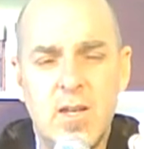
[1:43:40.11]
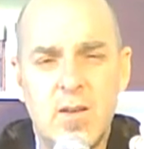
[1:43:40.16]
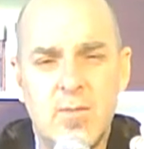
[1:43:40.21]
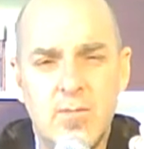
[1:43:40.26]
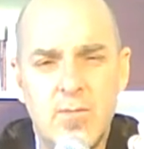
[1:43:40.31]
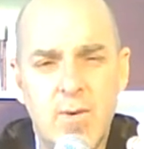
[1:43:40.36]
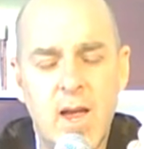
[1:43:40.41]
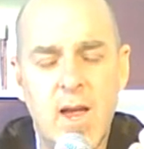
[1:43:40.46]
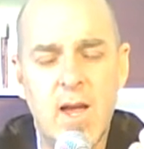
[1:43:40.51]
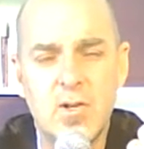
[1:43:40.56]

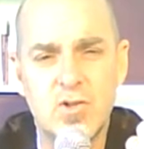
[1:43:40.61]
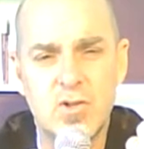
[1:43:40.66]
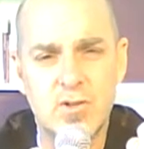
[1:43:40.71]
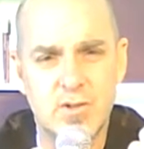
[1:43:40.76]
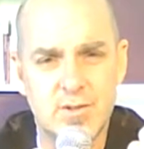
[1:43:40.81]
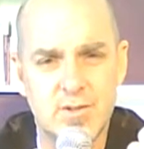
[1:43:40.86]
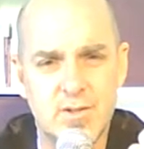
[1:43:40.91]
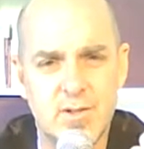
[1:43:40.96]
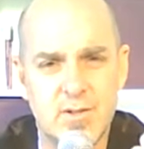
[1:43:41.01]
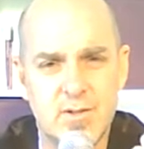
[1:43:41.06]
healing
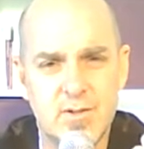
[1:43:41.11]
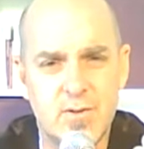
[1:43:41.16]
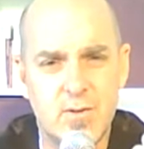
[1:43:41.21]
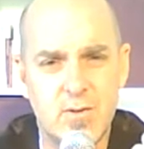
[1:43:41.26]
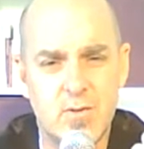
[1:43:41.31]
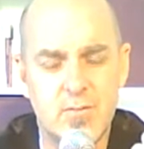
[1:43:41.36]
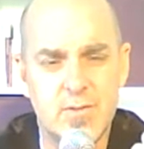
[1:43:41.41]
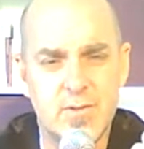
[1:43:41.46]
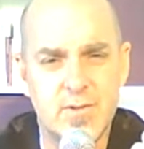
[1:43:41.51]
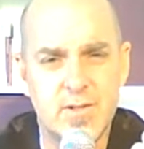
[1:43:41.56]

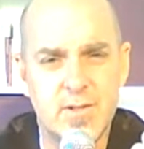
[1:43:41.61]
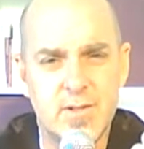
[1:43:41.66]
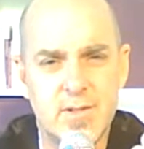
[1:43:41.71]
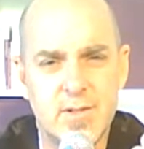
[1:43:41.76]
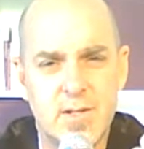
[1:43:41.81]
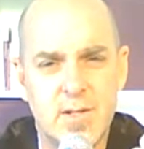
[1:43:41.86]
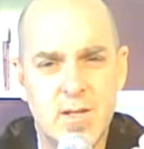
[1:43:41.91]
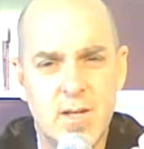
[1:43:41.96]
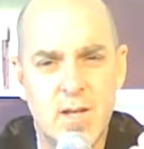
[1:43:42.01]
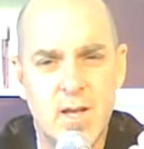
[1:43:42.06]
evangelistic
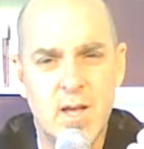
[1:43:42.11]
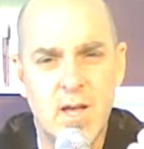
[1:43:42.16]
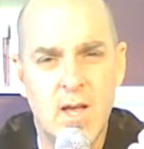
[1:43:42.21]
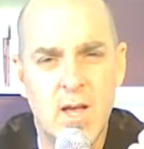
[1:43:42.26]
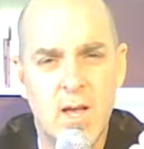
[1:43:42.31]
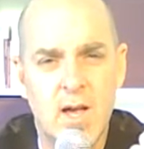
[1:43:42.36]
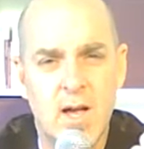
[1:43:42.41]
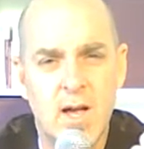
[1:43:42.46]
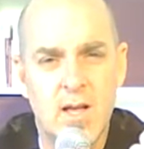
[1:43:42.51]
services,